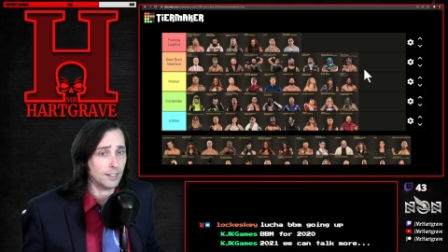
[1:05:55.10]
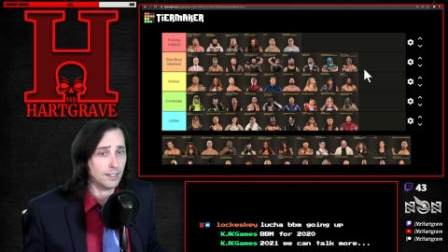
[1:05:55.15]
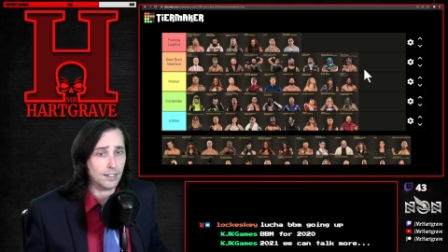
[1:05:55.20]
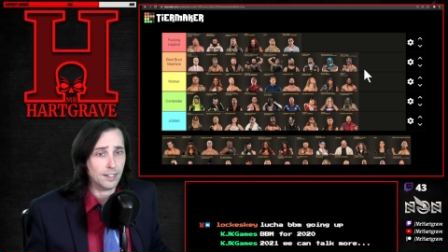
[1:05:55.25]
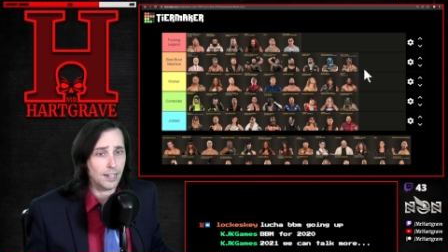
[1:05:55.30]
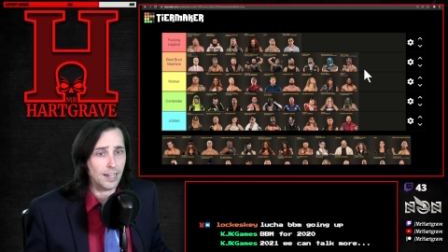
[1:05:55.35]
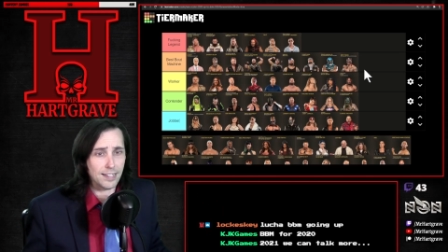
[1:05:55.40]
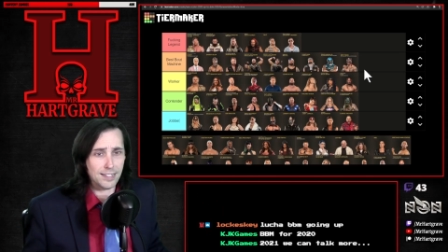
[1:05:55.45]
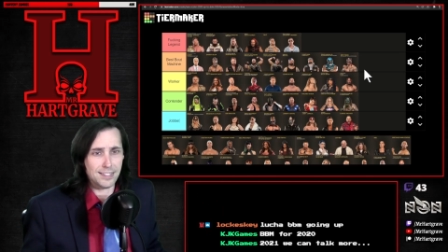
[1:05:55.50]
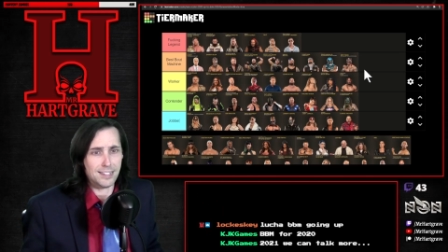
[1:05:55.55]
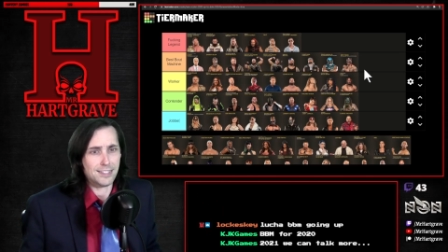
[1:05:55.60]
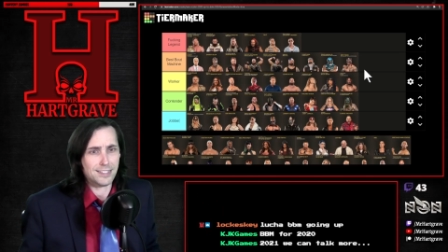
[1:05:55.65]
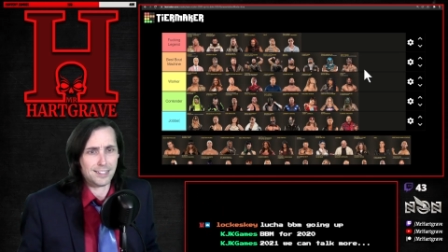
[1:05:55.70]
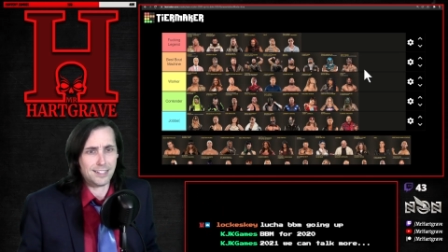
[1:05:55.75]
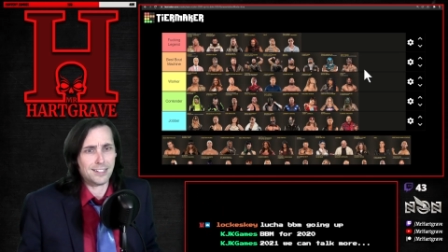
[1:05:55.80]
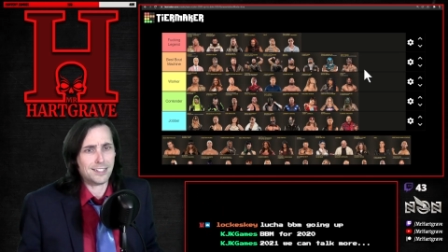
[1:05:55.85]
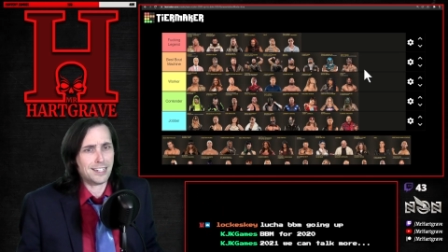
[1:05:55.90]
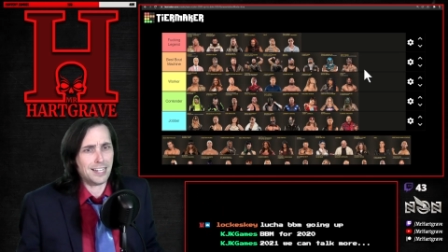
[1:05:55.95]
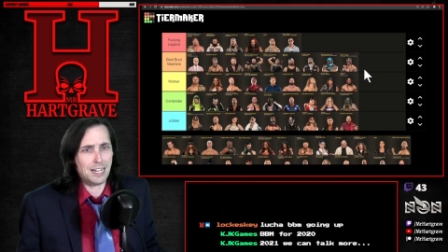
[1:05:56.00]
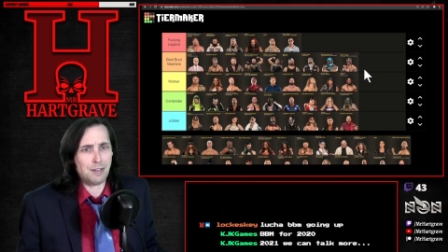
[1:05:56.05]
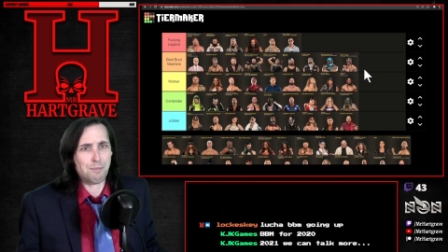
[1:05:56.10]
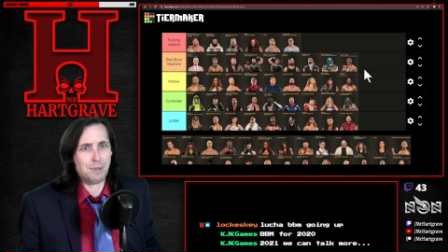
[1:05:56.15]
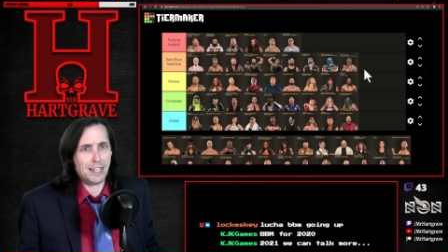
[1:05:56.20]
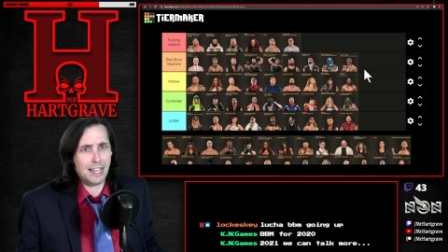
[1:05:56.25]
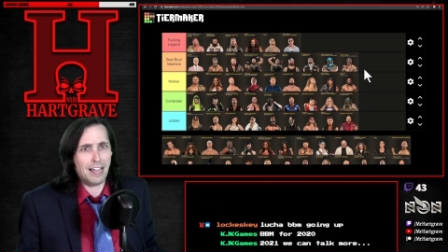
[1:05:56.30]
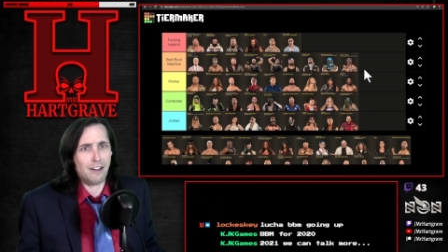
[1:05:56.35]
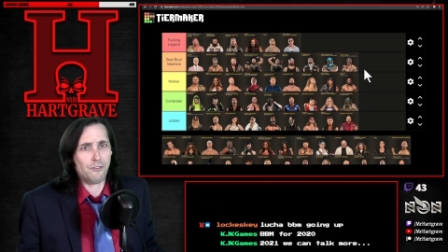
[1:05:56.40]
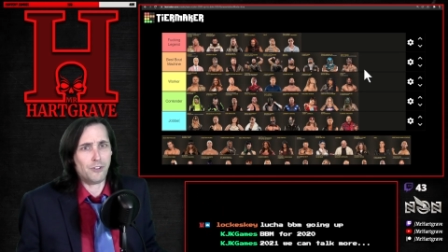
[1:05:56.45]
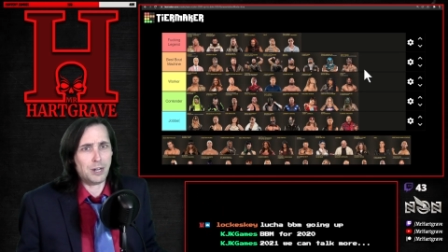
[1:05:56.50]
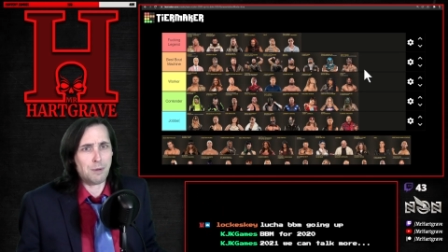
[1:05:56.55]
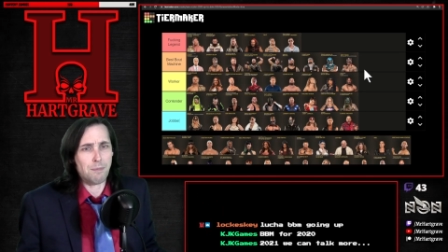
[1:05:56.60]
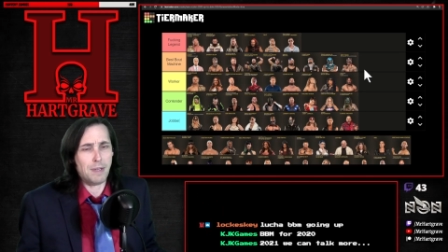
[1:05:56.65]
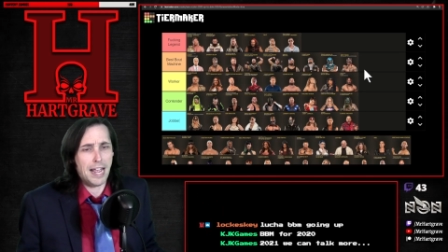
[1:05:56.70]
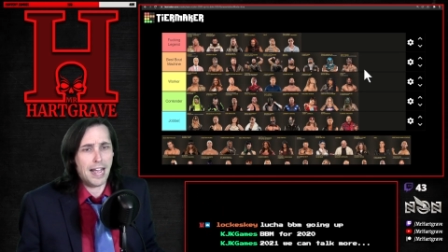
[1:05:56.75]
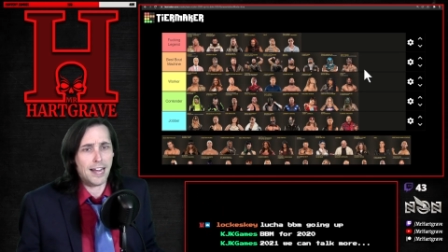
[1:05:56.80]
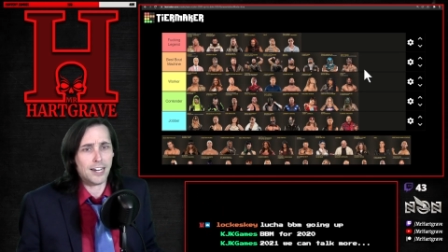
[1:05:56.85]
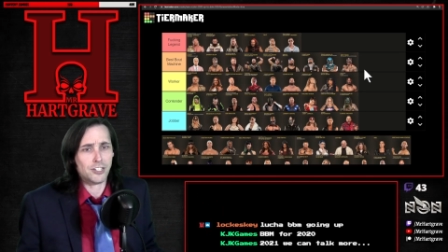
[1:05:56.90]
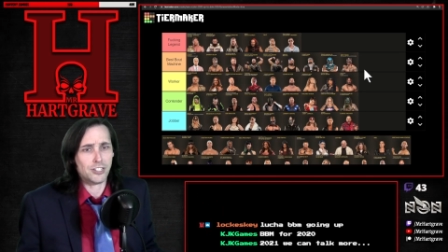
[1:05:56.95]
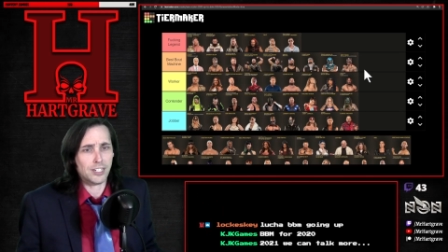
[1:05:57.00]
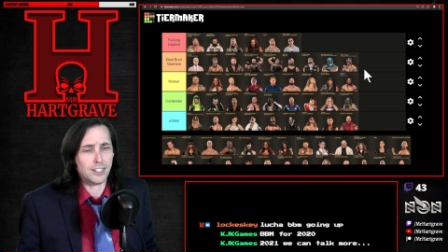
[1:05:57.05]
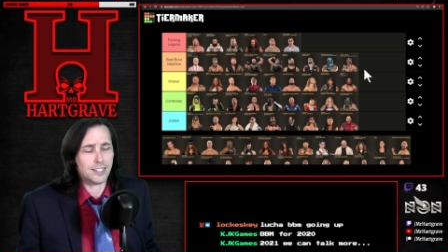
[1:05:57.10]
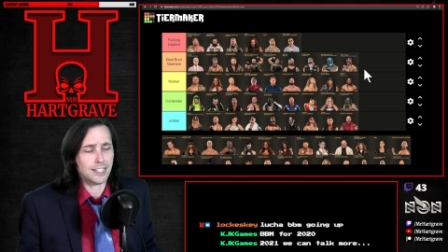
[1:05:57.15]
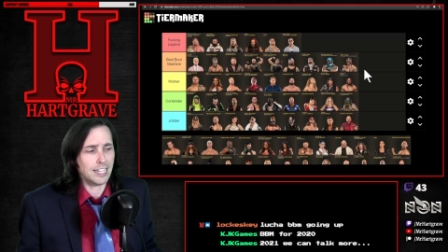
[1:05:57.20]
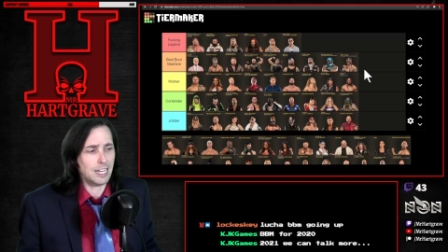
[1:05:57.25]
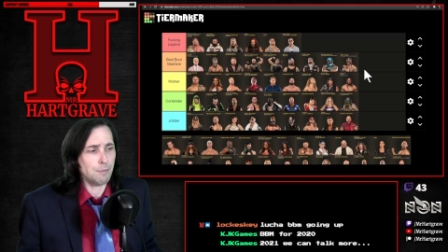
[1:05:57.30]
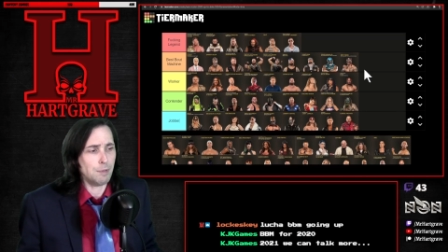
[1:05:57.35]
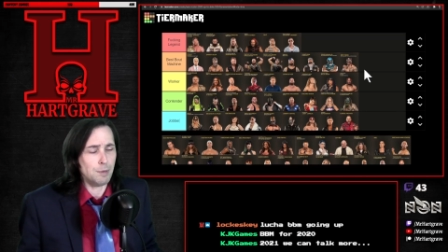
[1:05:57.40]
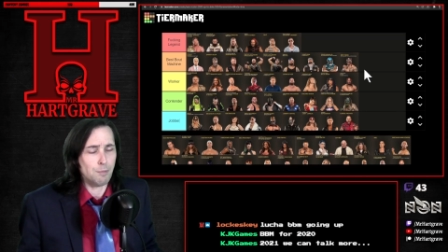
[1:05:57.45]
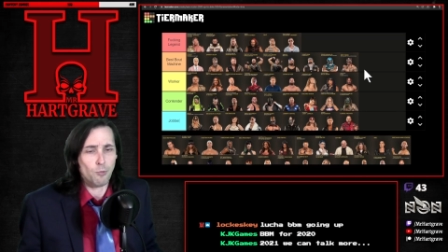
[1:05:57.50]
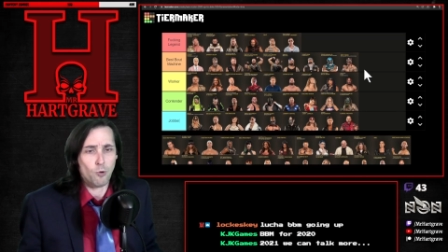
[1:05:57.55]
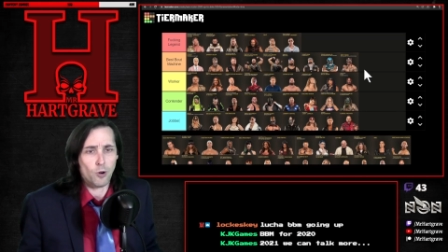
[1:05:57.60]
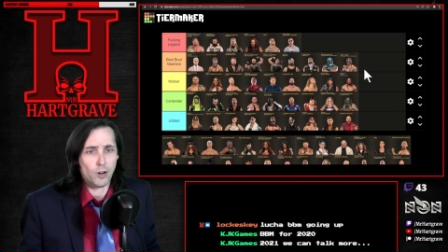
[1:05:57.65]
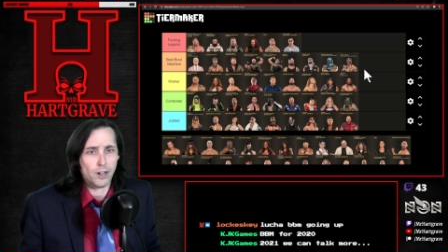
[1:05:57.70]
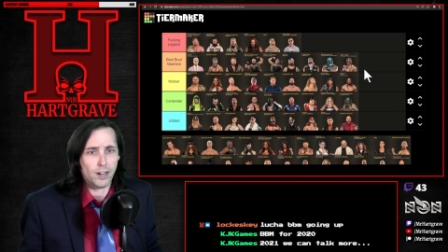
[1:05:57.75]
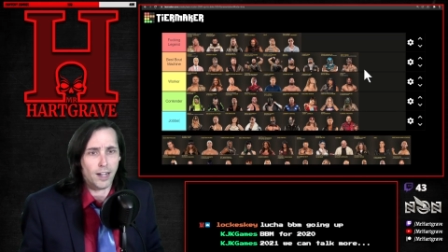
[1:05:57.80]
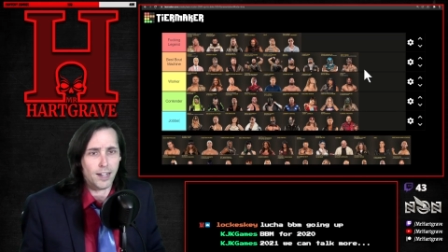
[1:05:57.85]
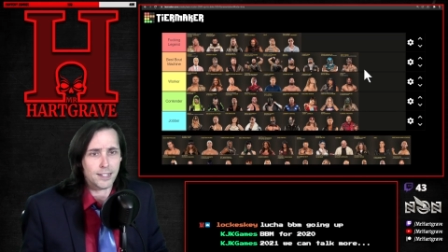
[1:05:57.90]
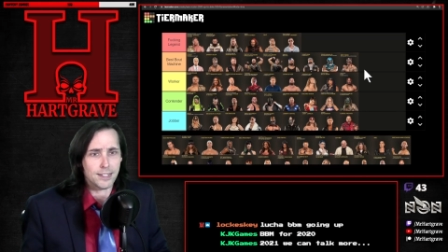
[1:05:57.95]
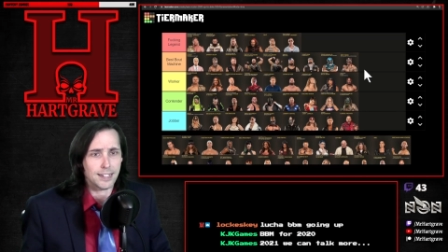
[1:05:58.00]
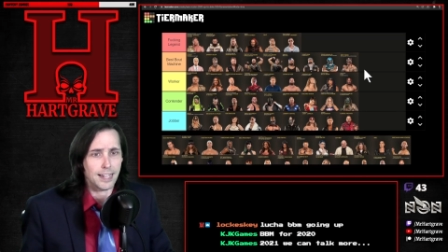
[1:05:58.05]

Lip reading: is this just going to be every match? It's going to be more nuts?